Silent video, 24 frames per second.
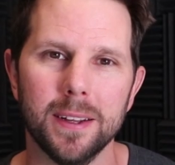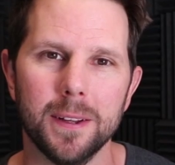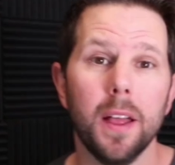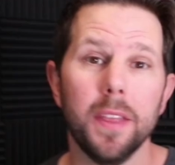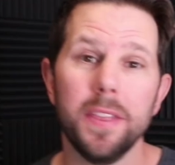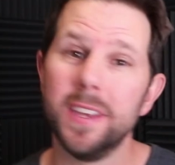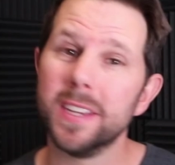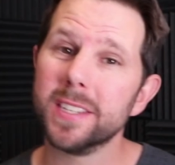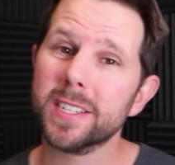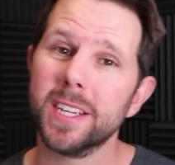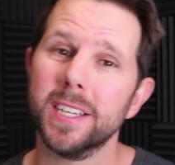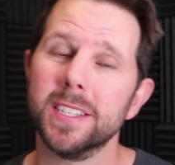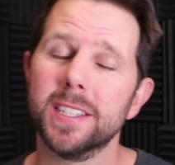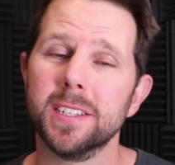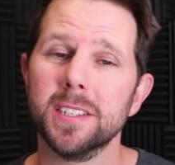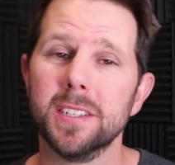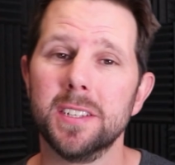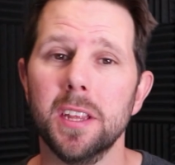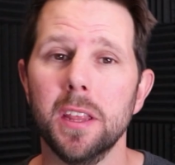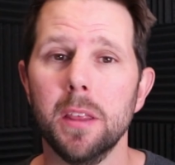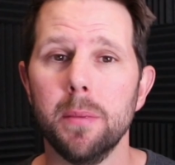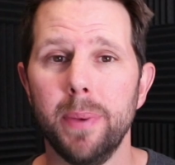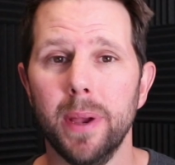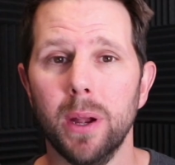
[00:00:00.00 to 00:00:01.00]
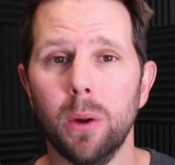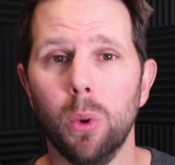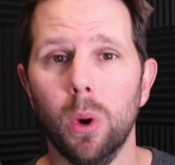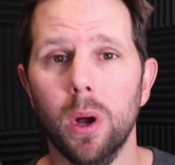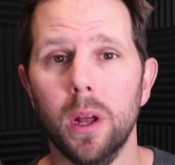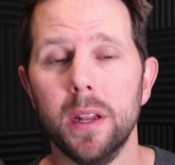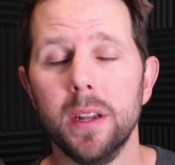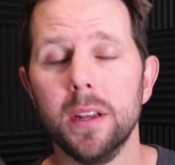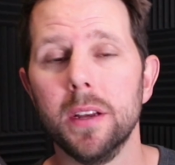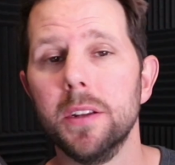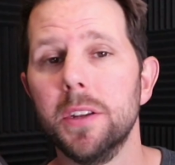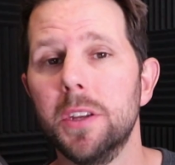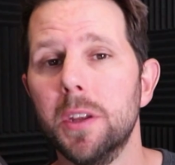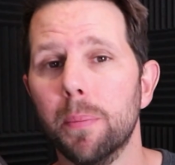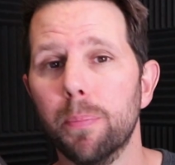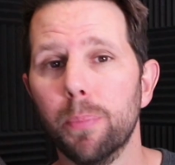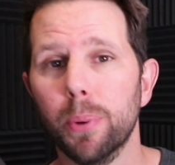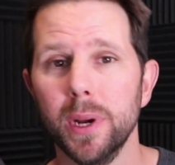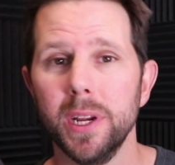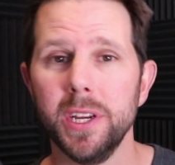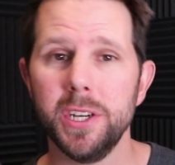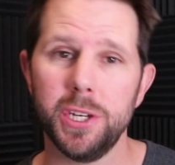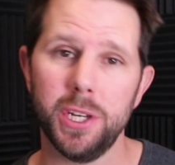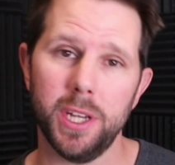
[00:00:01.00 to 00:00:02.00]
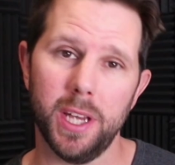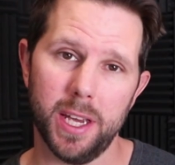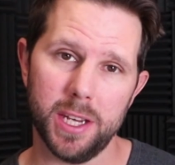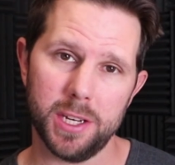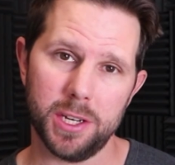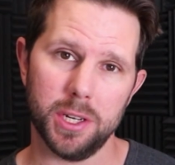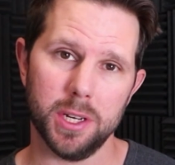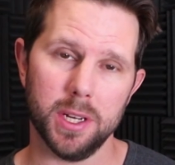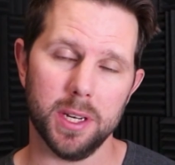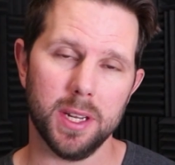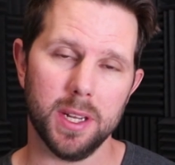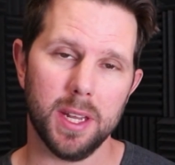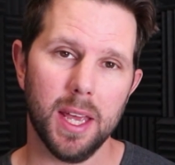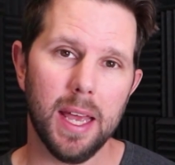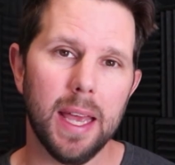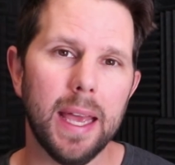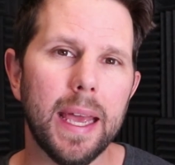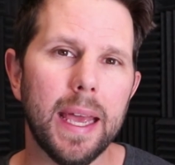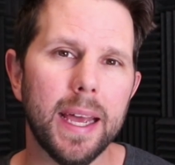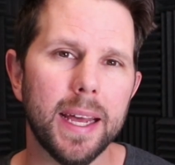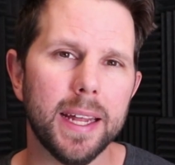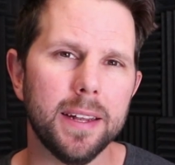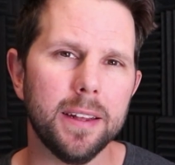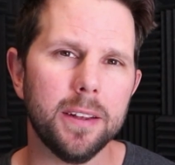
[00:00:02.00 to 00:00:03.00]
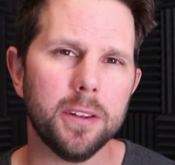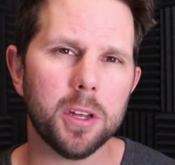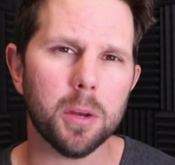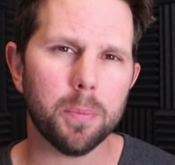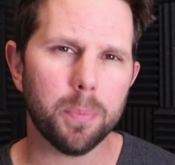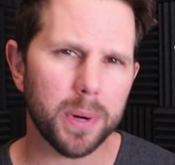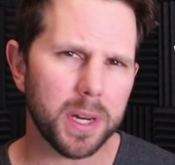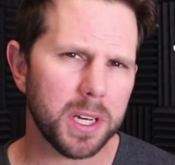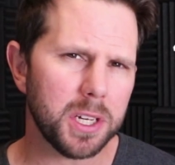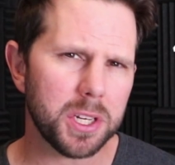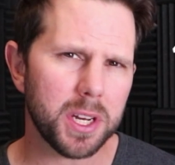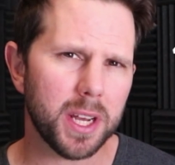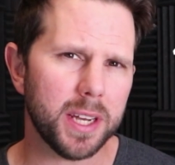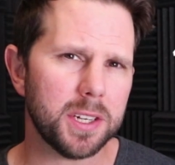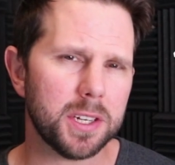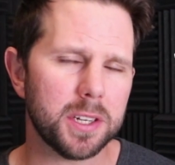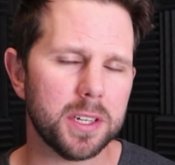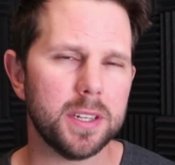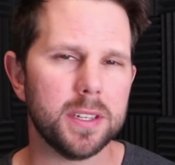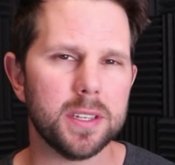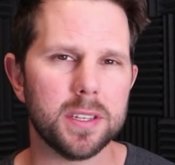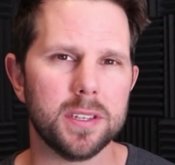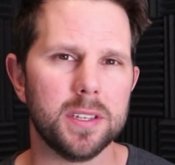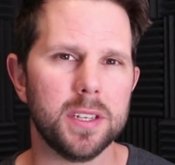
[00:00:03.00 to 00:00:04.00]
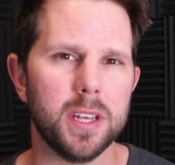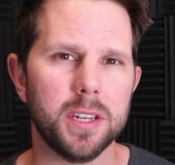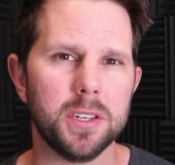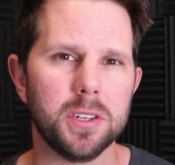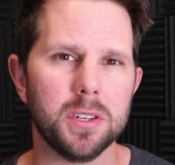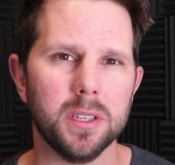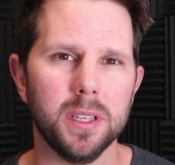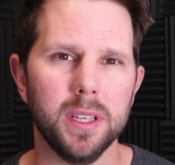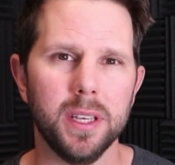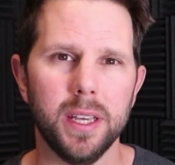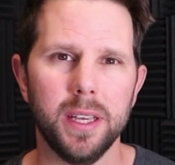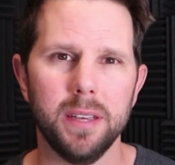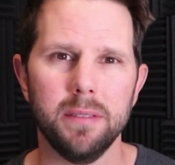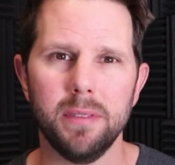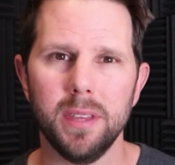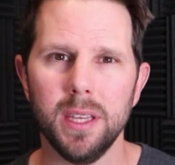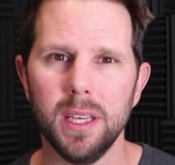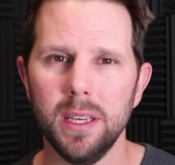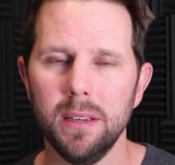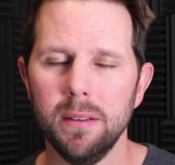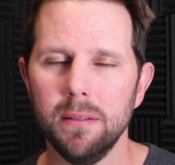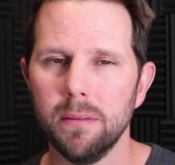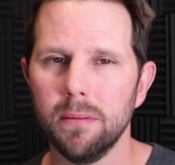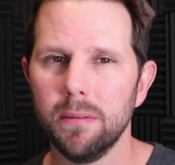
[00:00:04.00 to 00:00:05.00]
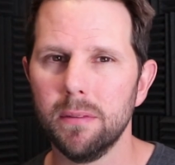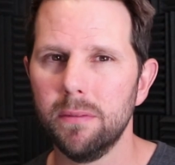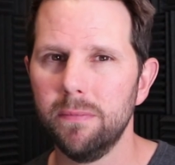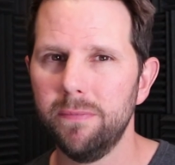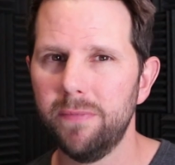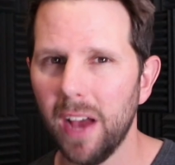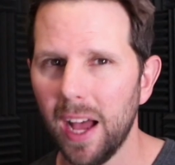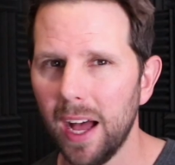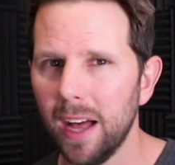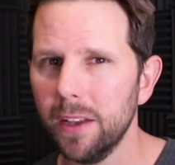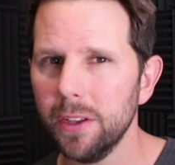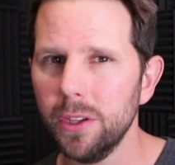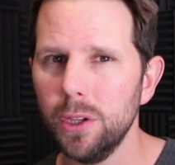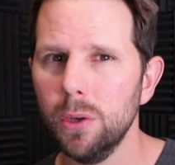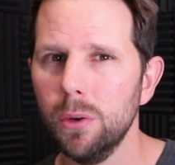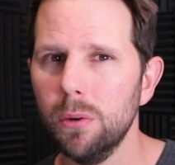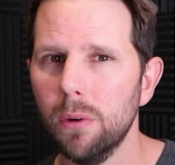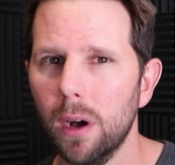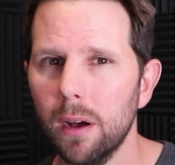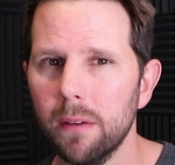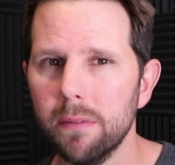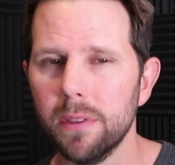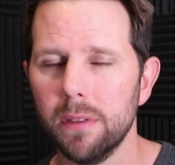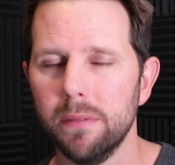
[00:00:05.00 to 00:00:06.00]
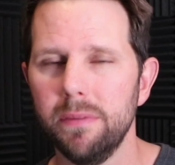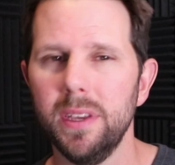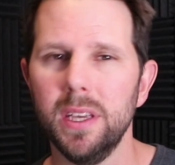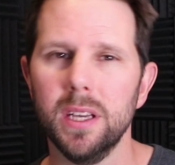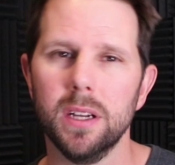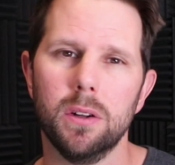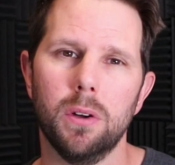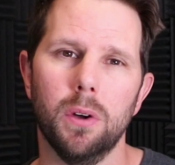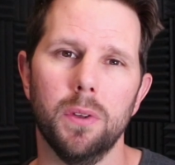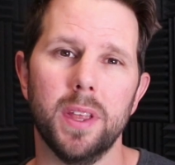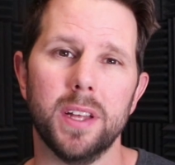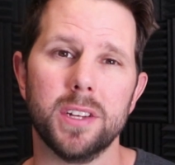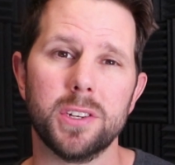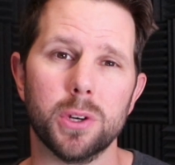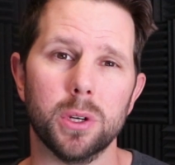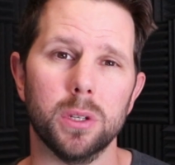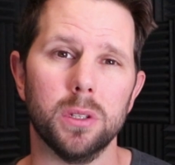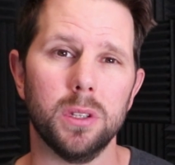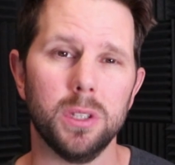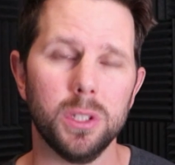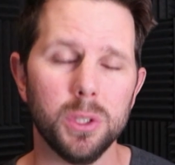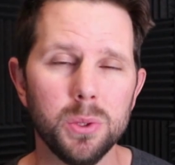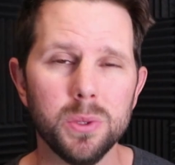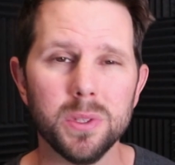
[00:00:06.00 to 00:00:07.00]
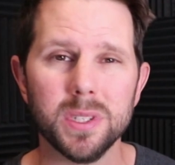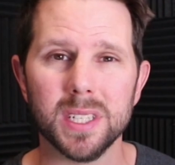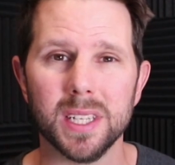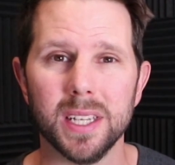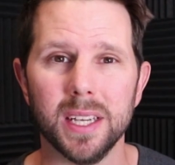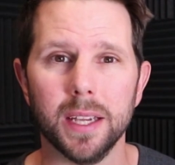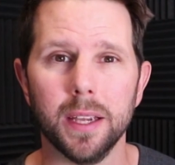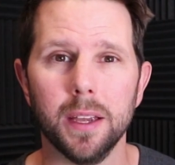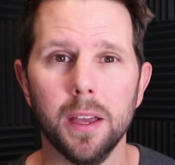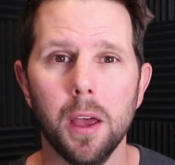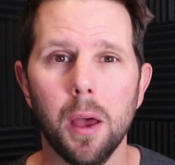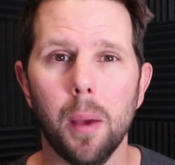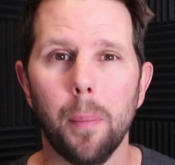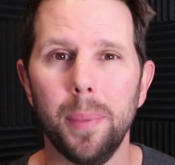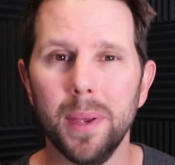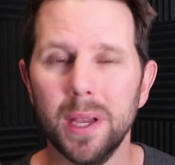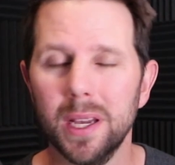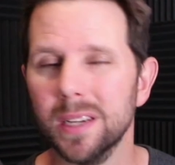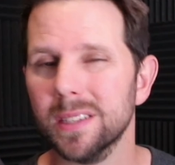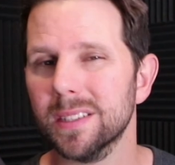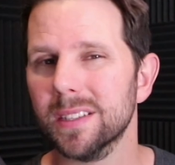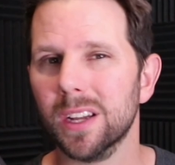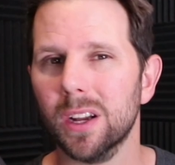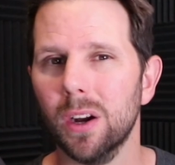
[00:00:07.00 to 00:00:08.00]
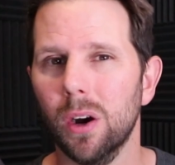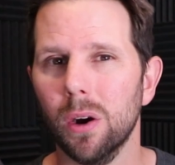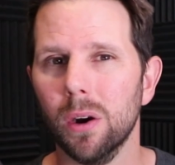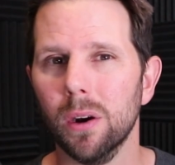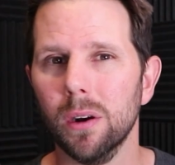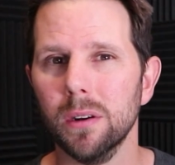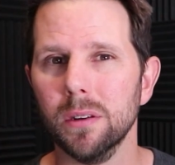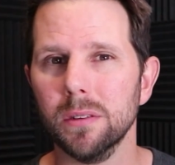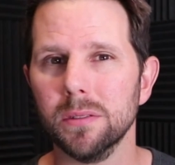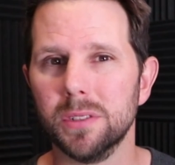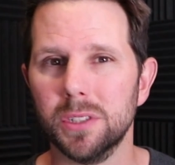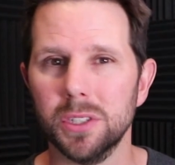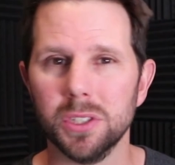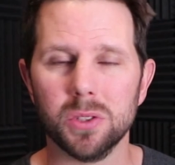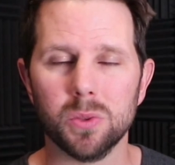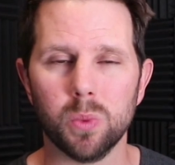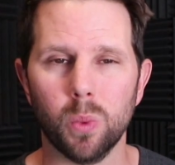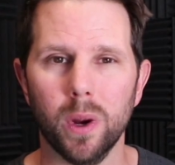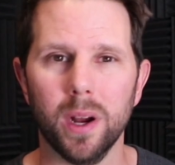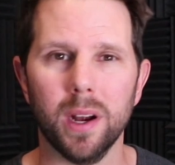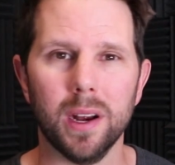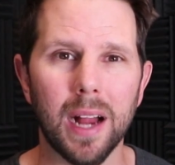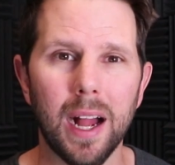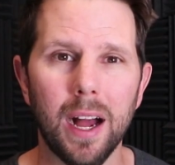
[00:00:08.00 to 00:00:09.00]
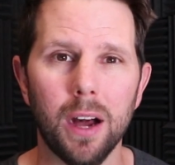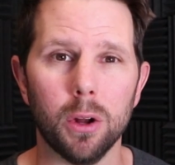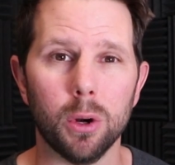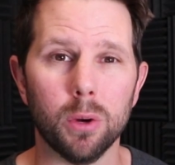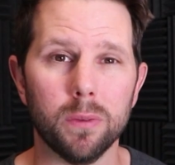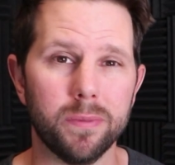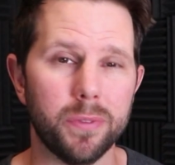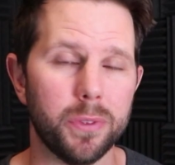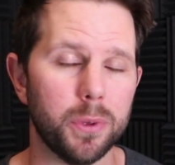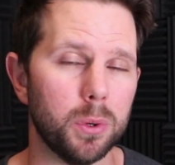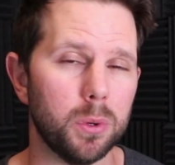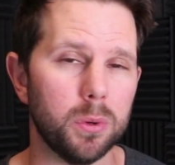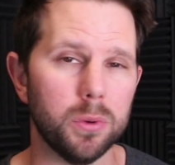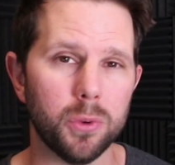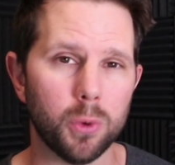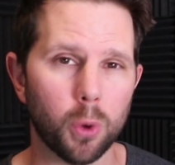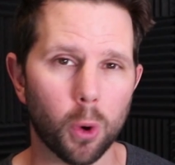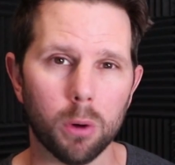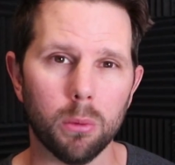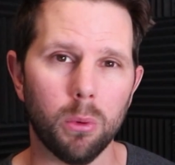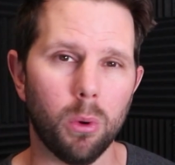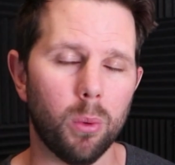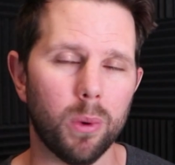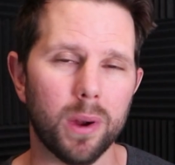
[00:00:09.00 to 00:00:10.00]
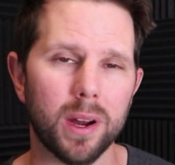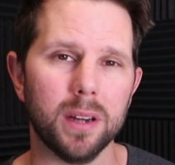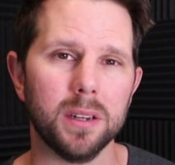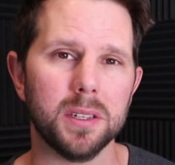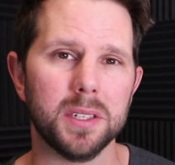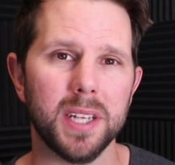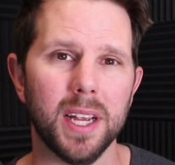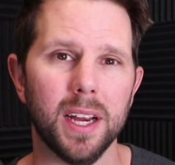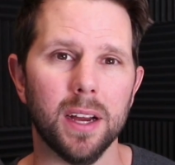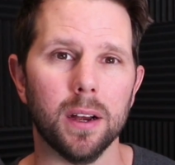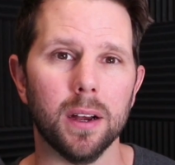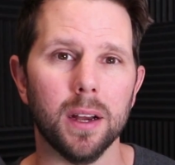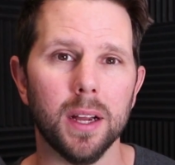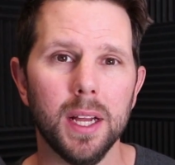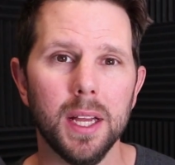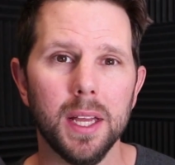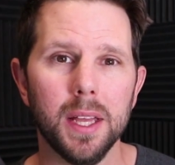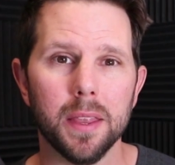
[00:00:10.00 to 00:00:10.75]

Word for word: This gets us to the big one, depreciation. And depreciation is essentially the value of the vehicle that you're losing because the cars just wear out through normal wear and tear.